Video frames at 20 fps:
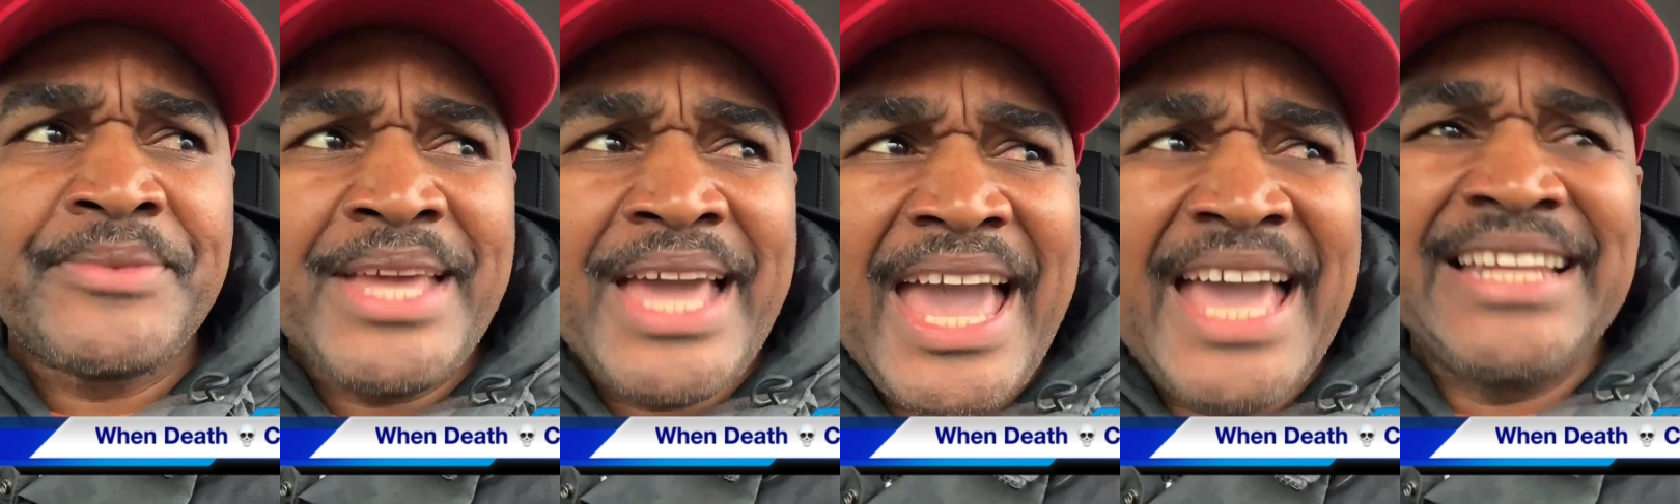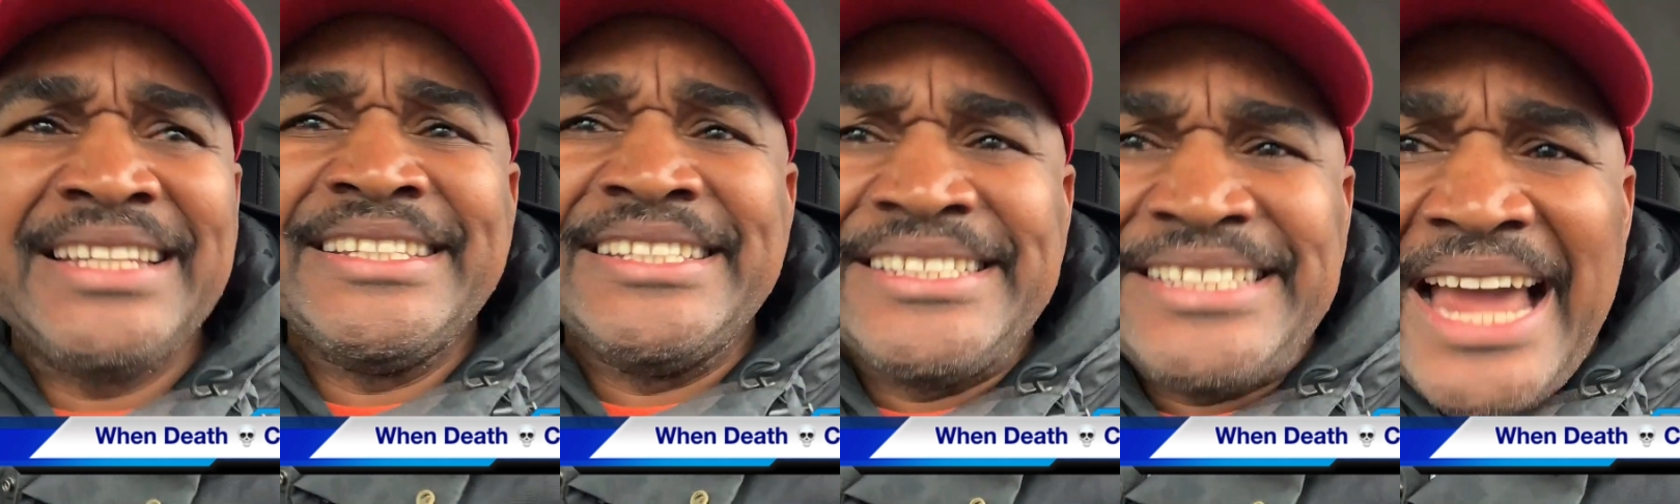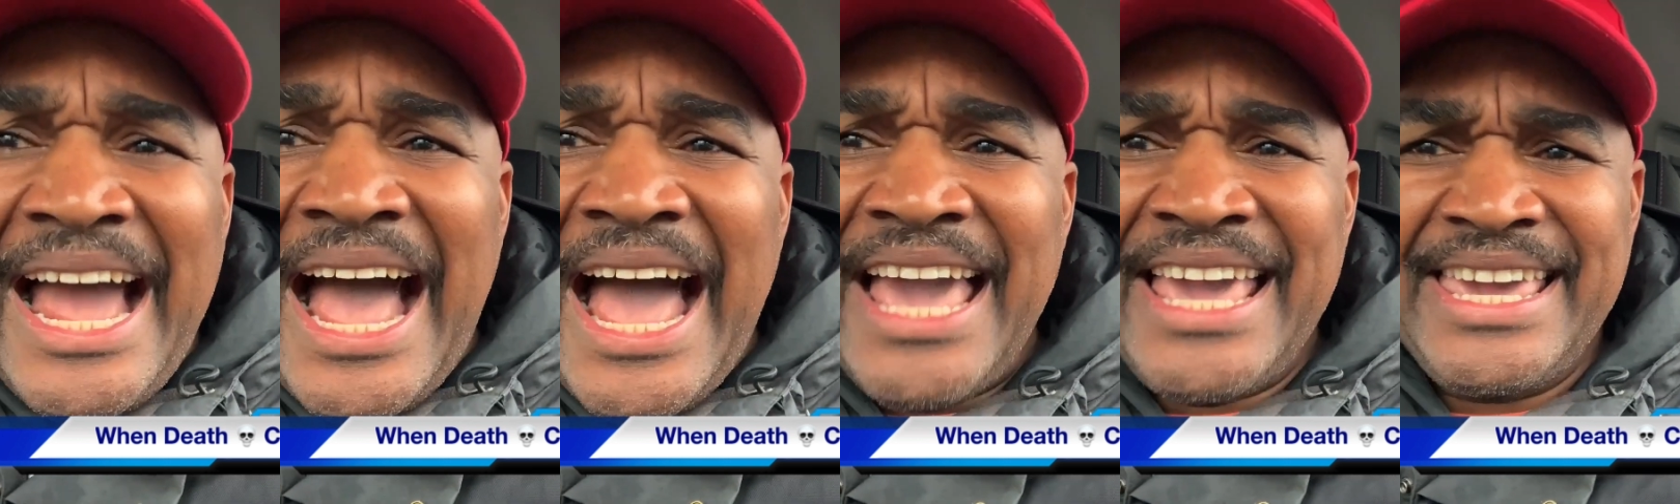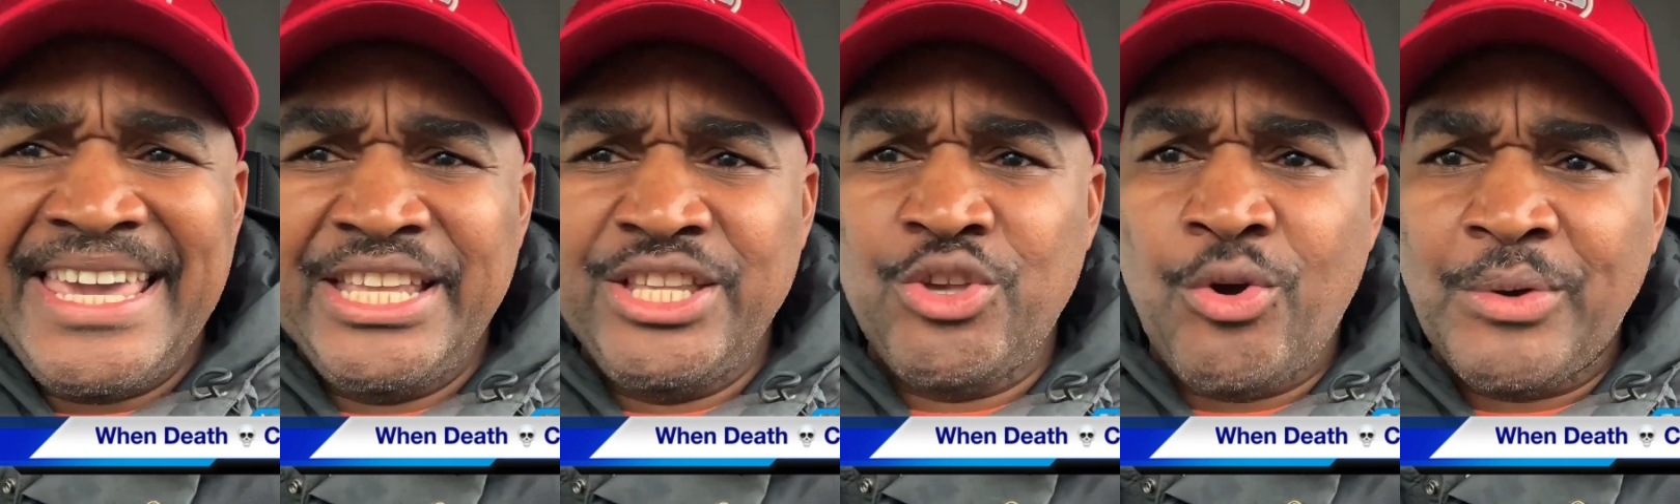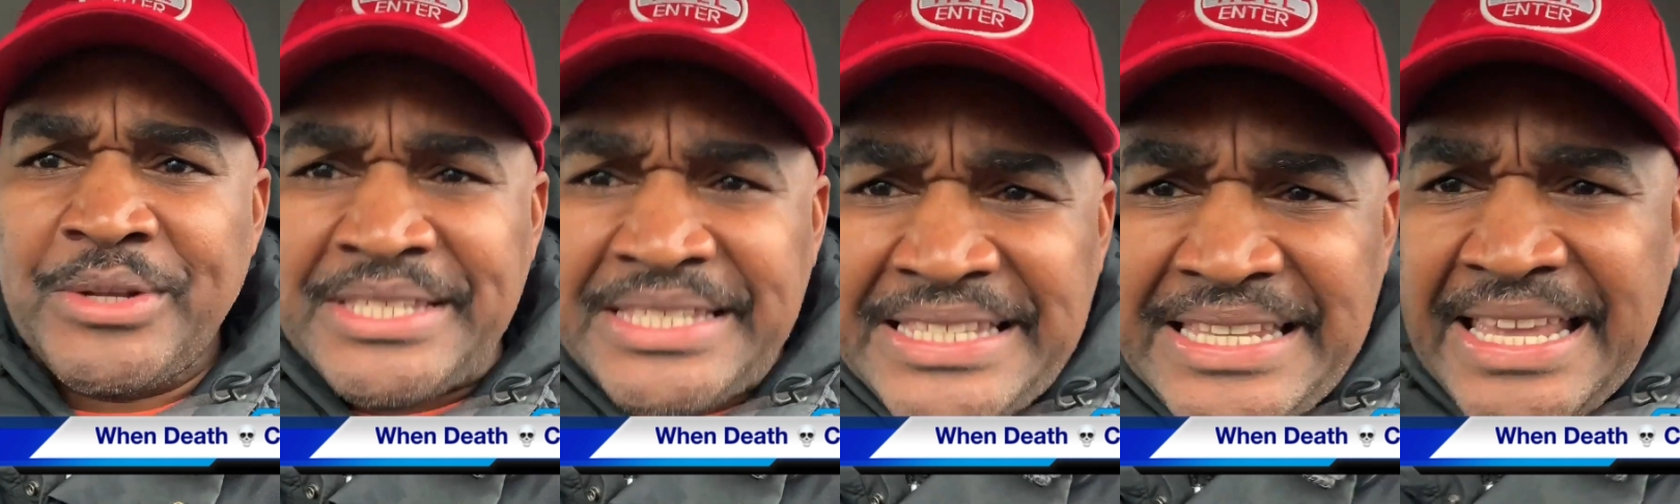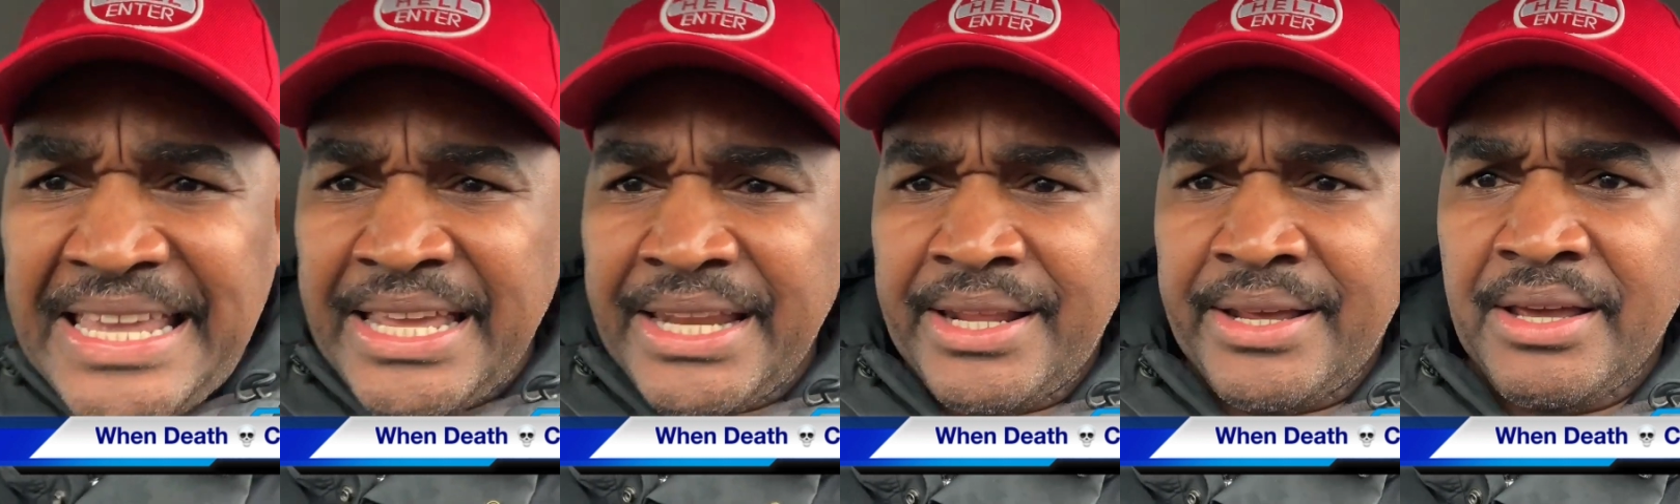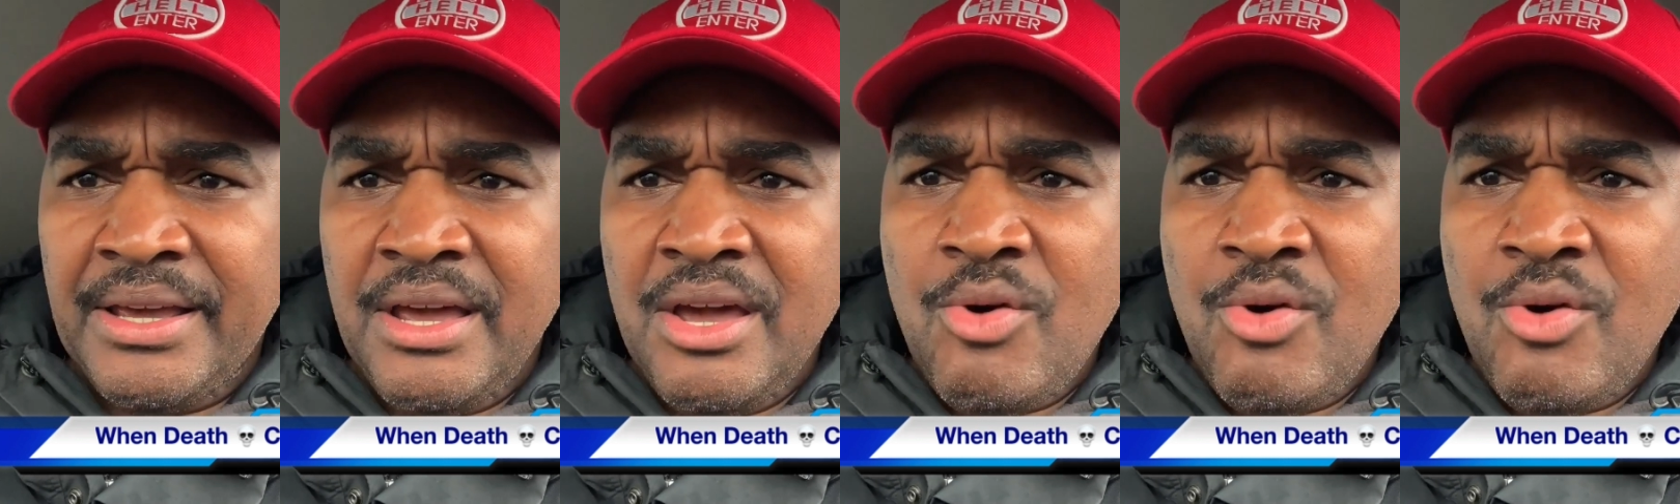and die in your sin?